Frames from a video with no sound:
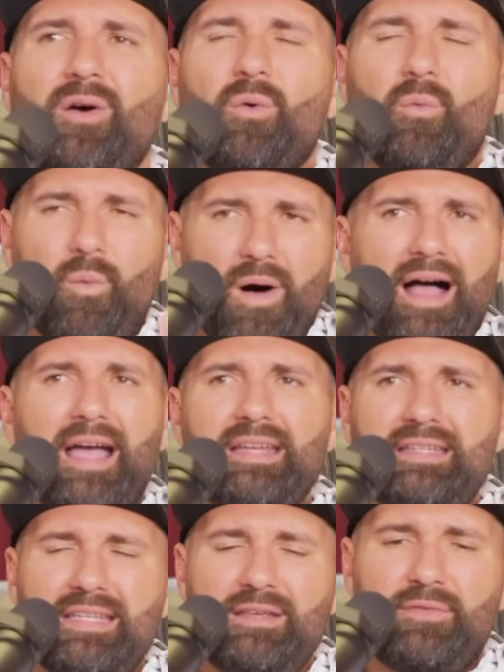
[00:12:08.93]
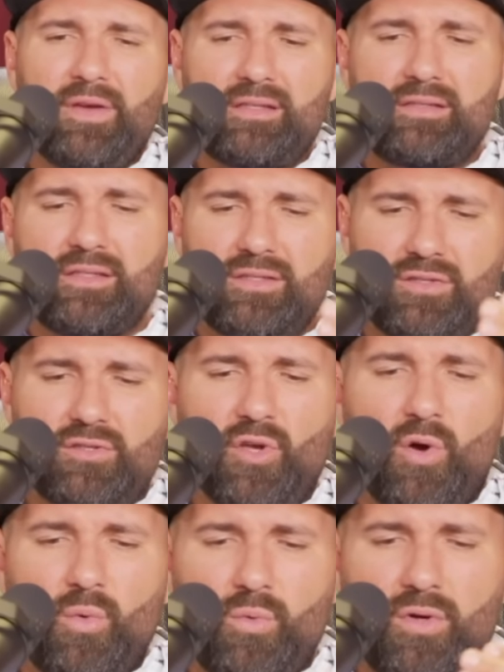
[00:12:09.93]
why defenses
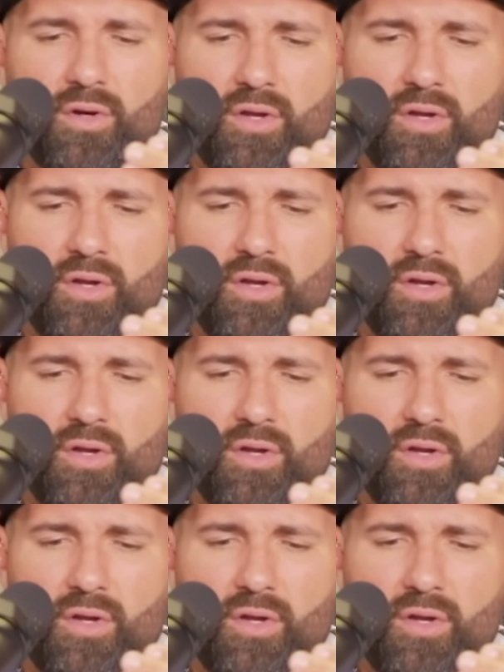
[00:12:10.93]
don't